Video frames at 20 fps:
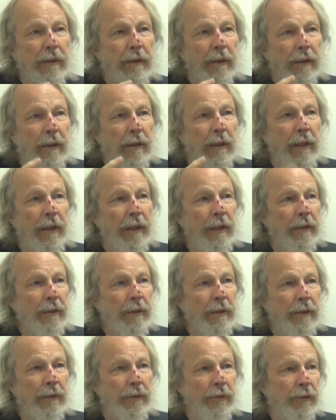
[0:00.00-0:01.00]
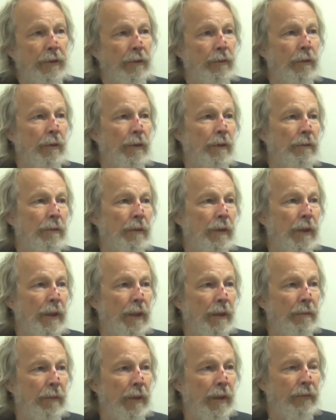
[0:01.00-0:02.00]
the clown that used to work with
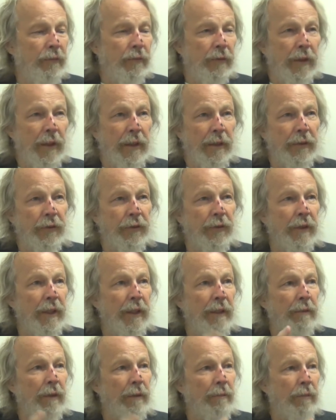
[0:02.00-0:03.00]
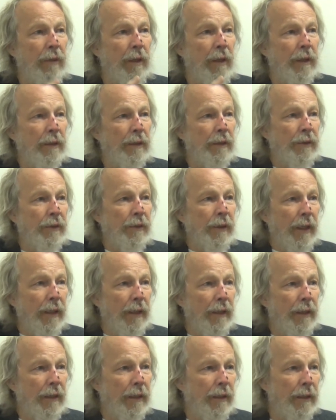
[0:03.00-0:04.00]
him, I've forgotten his name, I blocked it
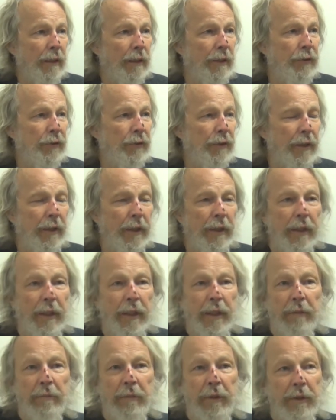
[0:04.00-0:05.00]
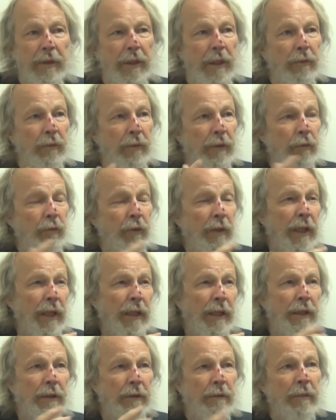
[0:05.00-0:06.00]
out, I guess but that when when
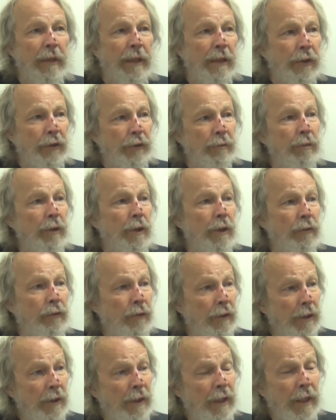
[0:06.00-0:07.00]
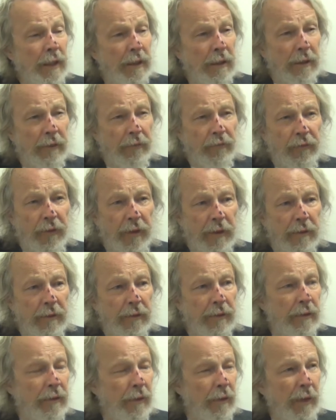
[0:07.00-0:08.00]
they made this move to take the
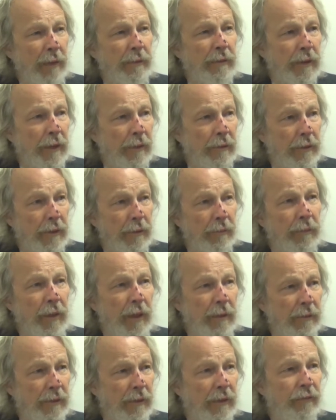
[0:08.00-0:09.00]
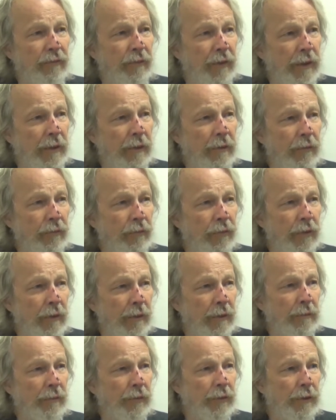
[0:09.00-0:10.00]
federal, I mean the, the public defender
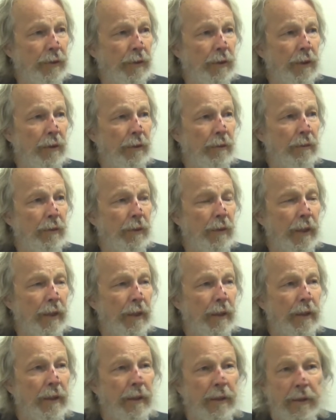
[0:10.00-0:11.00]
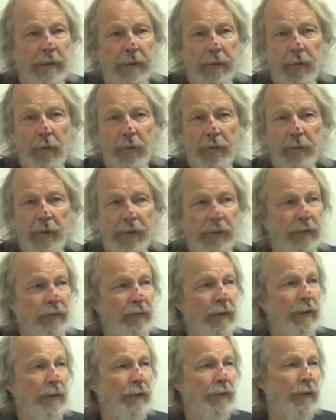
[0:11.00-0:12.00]
firms, so uh, Northwest
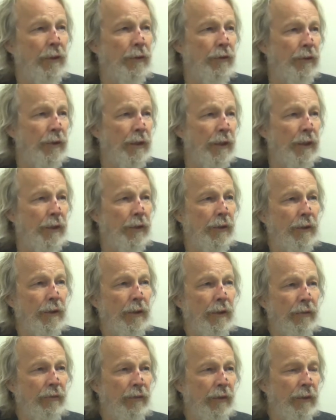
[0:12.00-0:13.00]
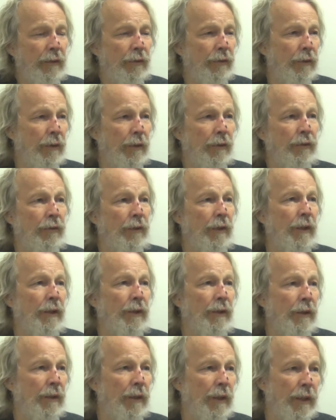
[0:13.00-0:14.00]
Defender Association, the Defender
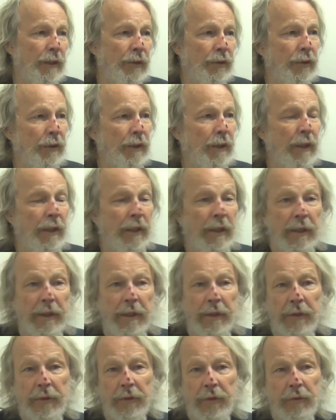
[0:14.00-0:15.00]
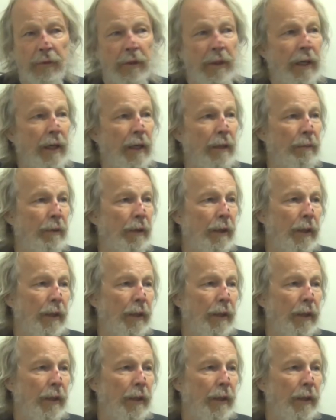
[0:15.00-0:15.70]
Association, ACA, SCRAP,